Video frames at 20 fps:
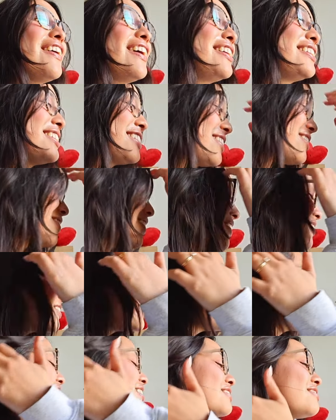And so we were
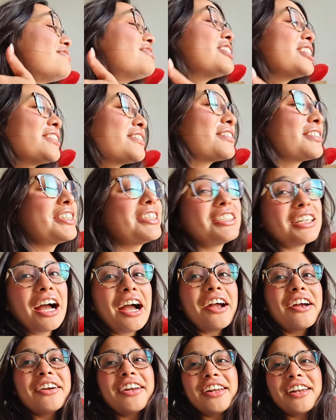just really, really
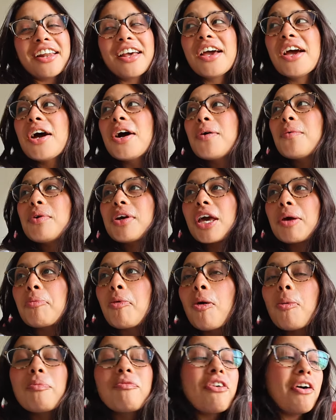tired. And we came
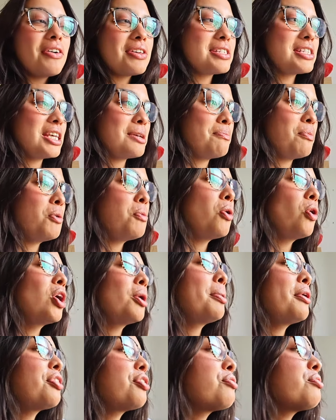home, fell asleep. We woke
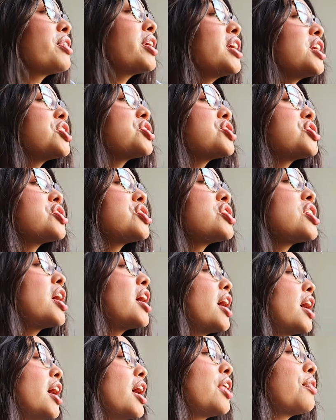up at
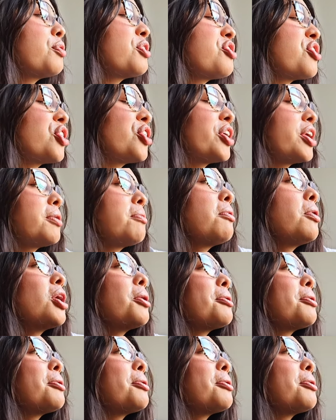3:30,